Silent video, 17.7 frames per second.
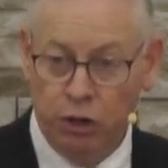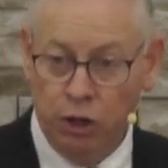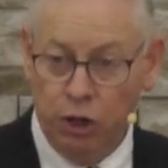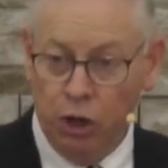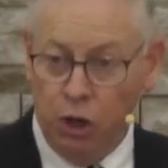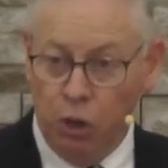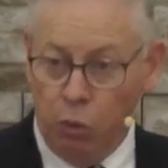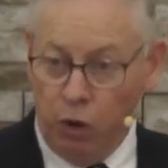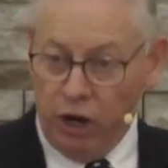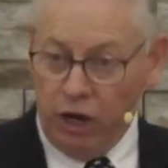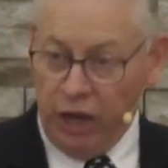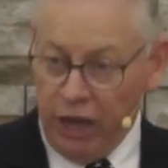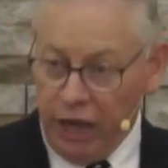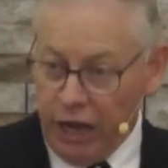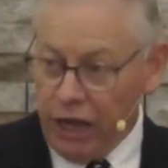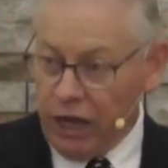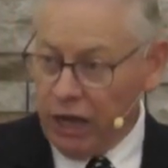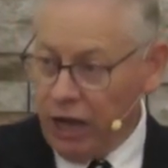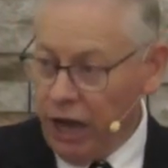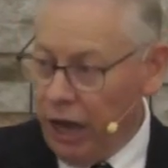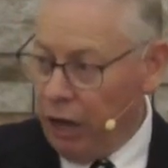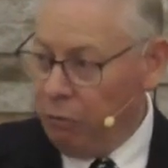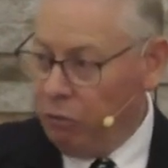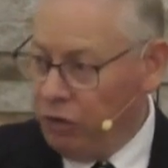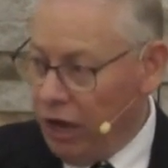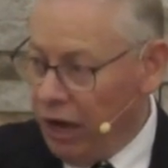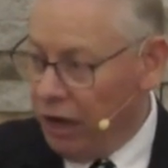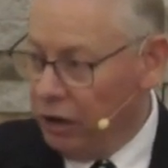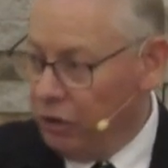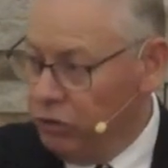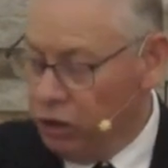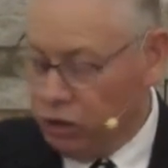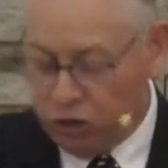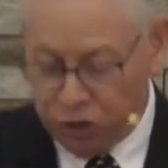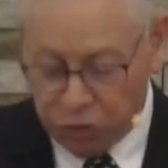when he came down
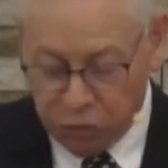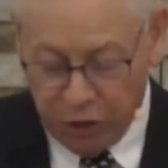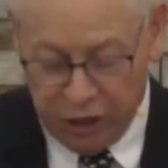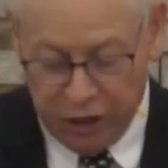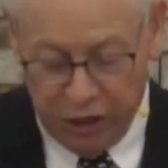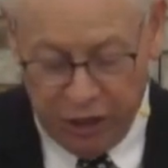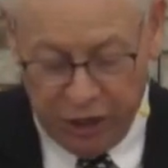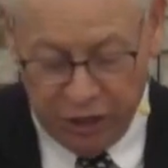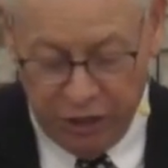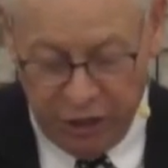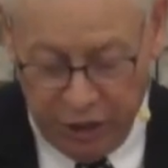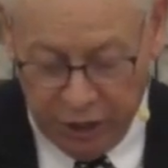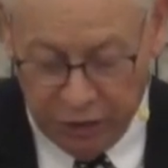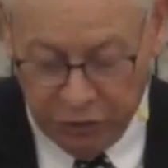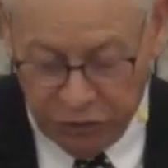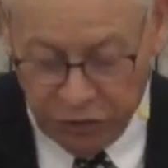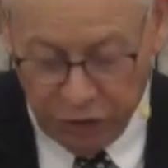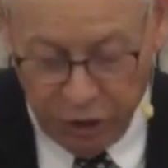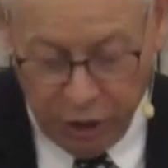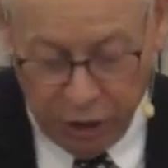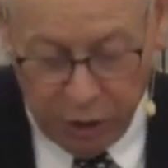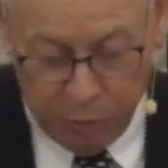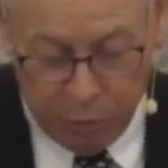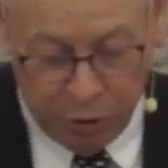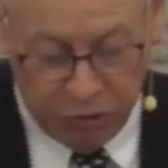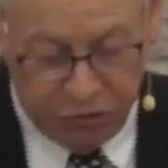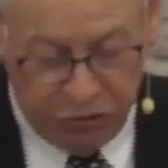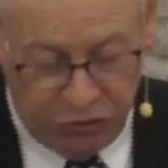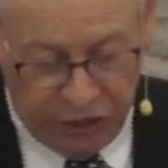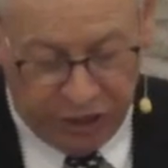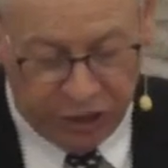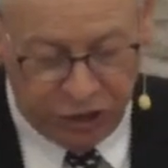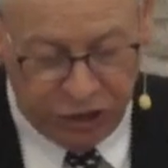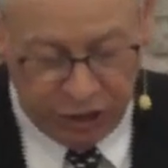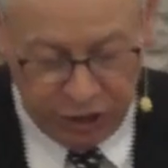the street in his
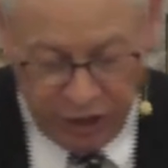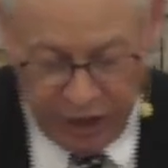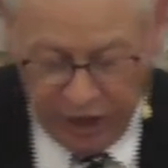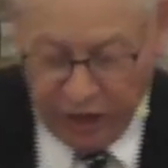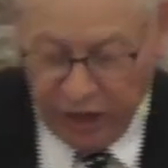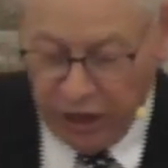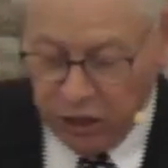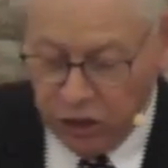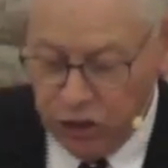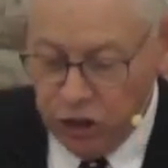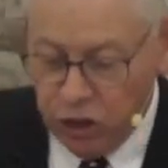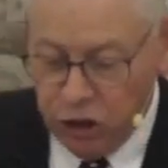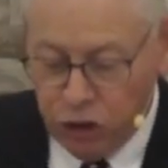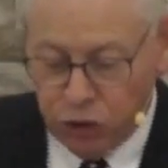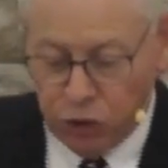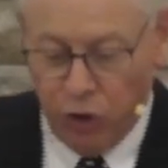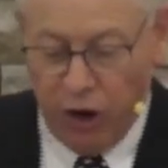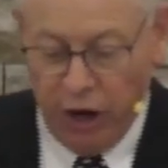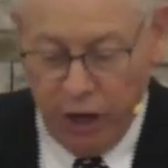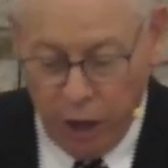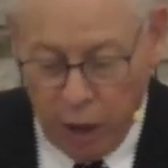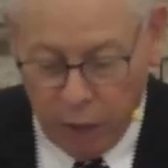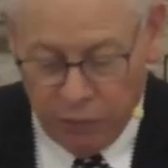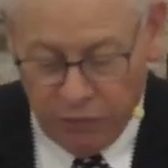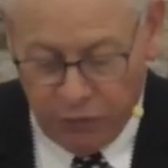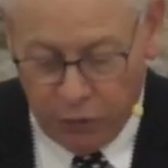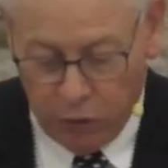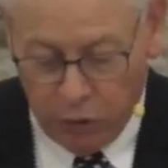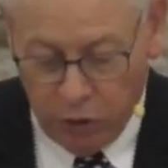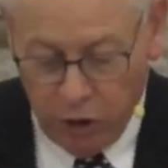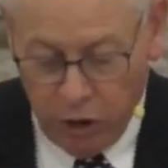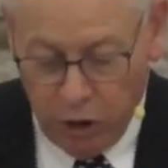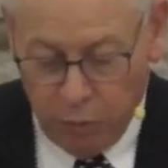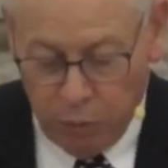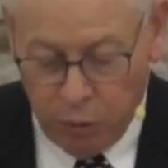procession, his triumphal
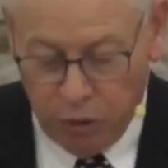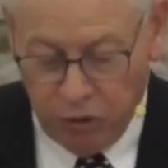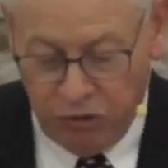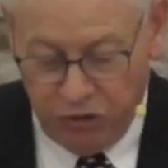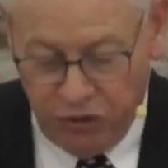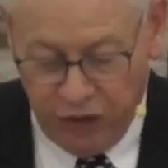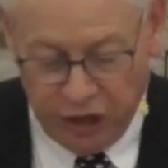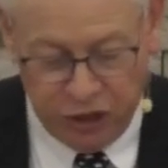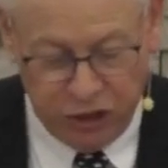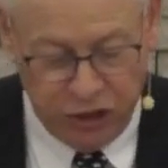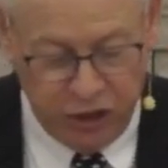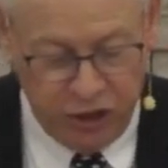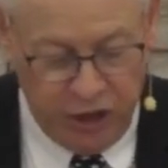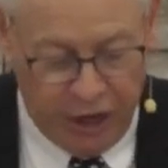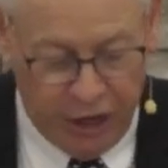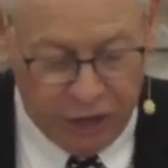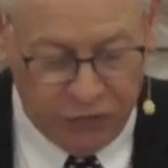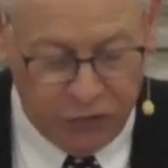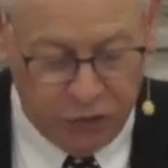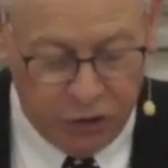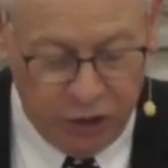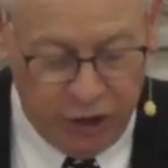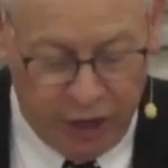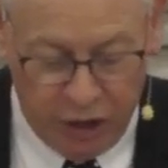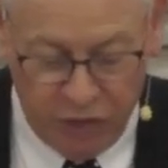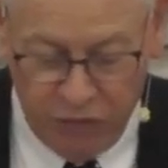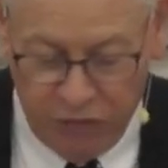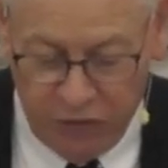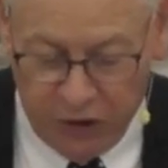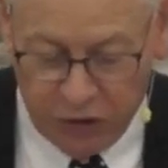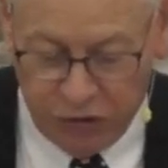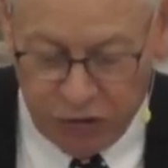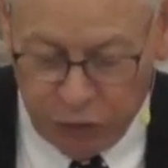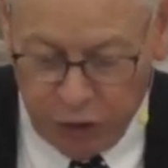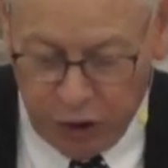procession after a
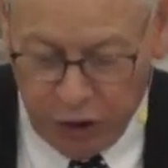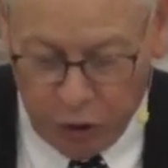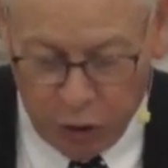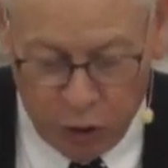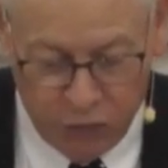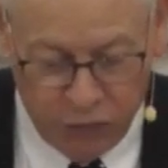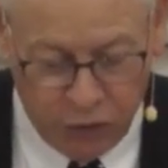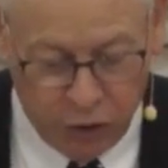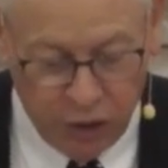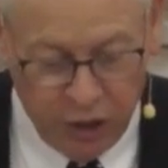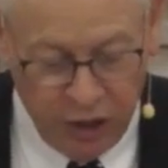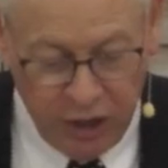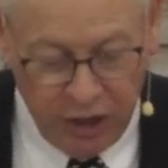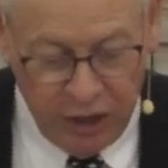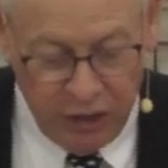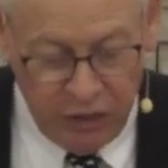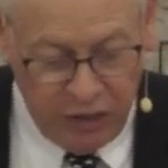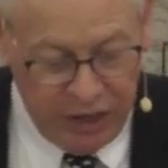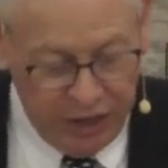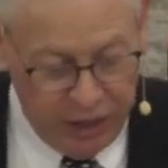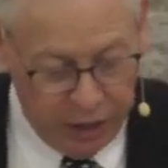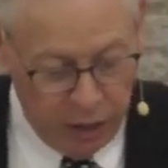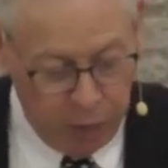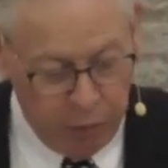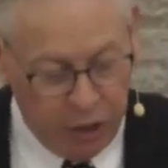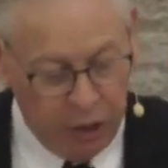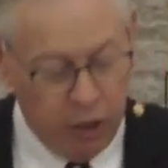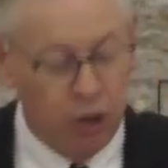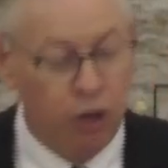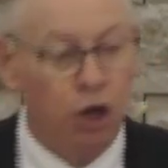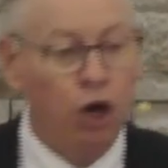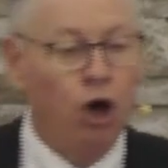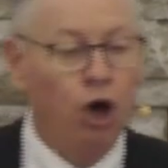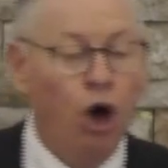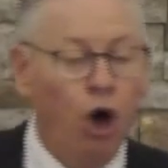victory over the enemy.
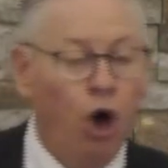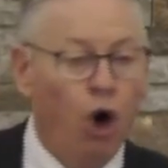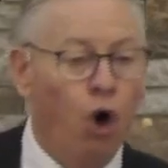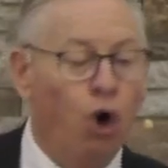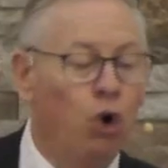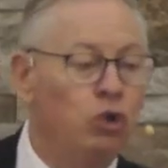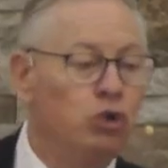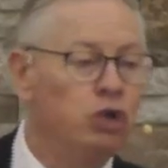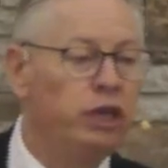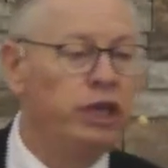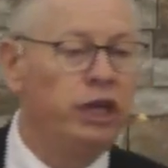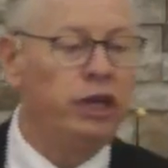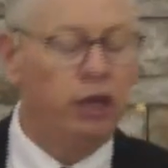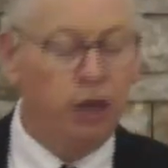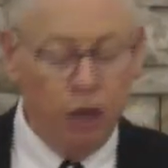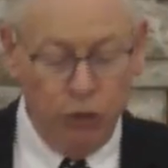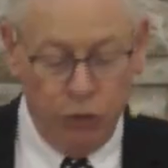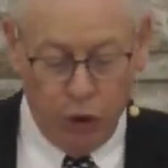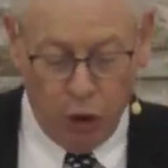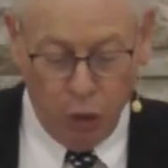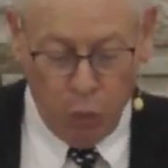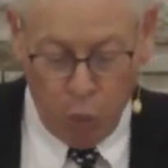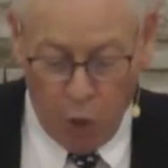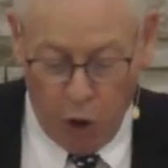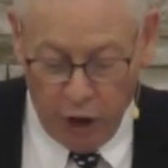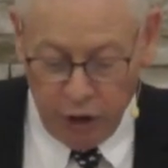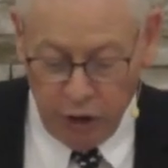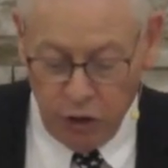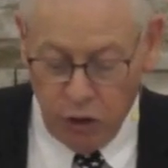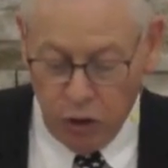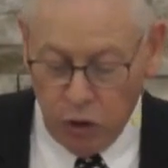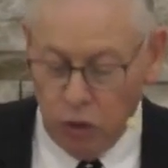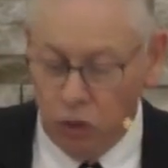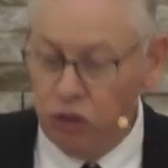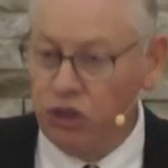Only the one
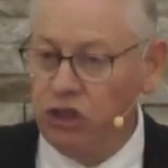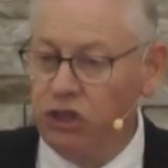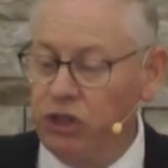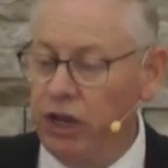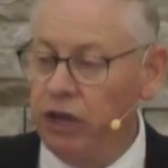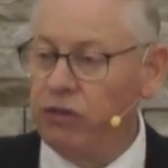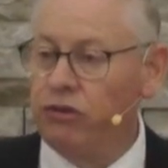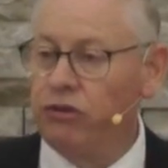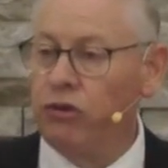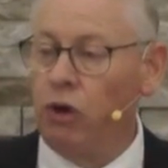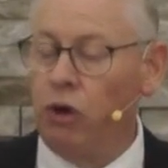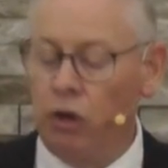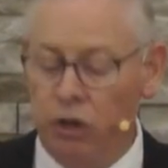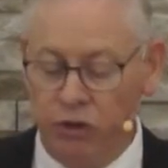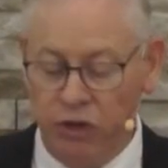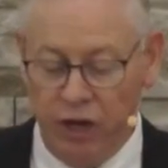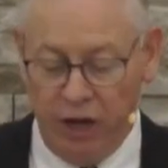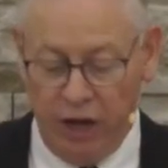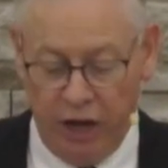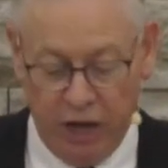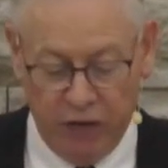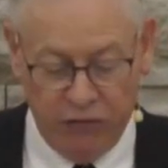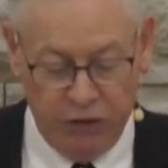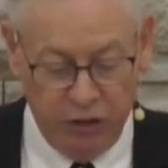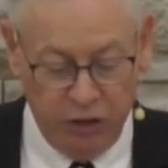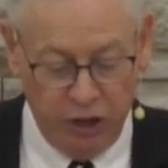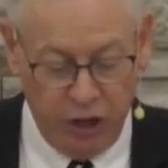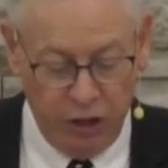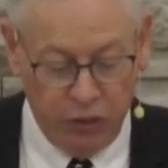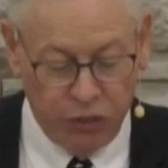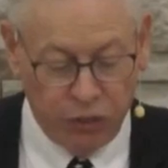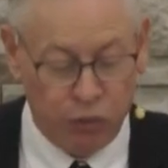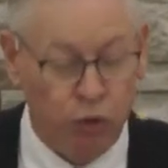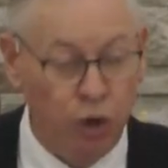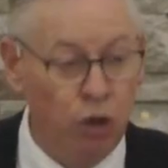who sits on the heavenly
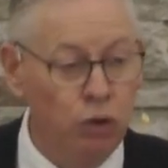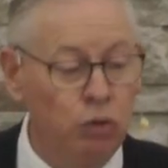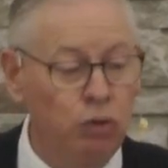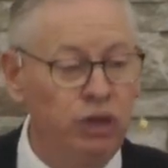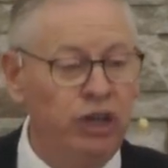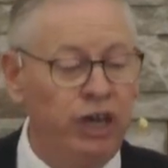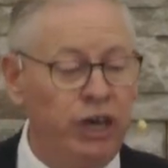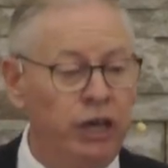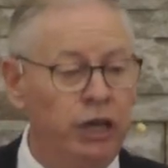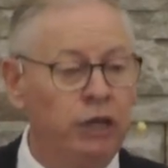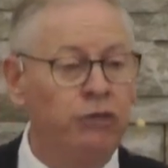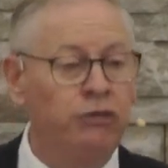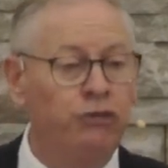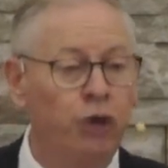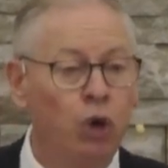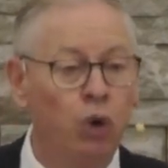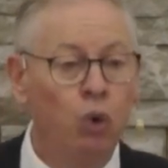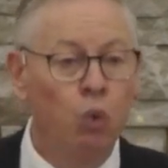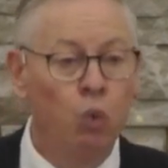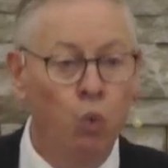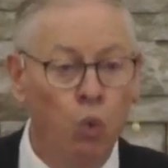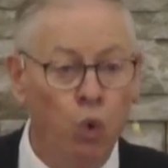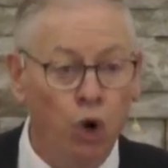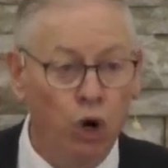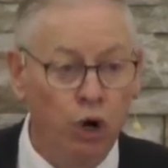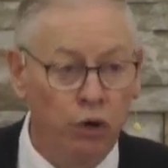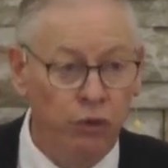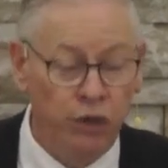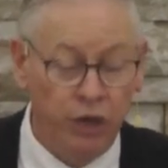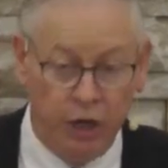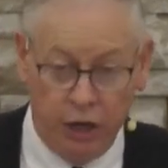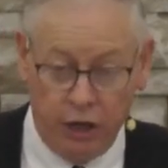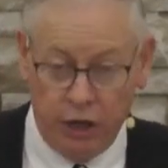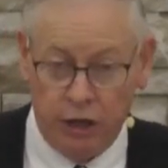throne is worthy.